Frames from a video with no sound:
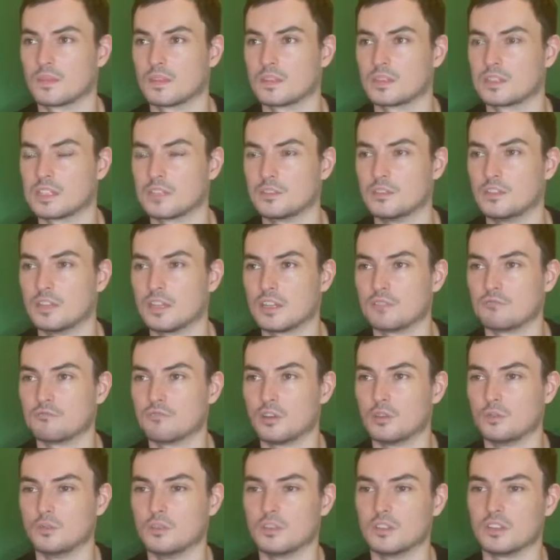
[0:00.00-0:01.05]
So it looked like a
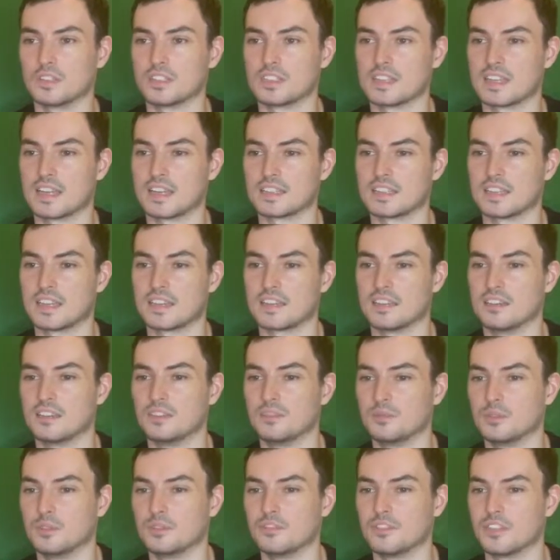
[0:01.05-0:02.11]
roll on stack attacker
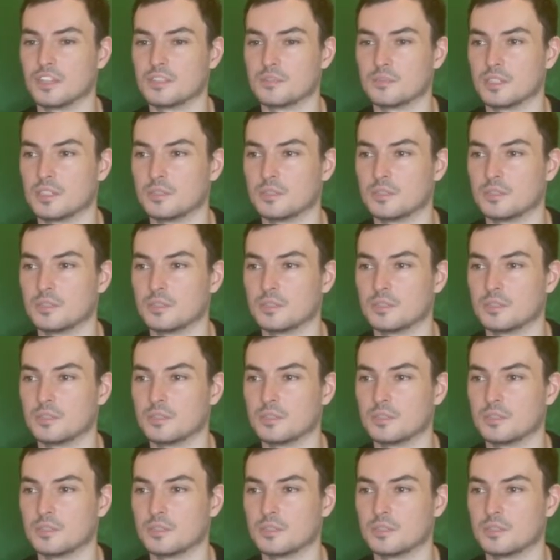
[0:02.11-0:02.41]
for the first Muddy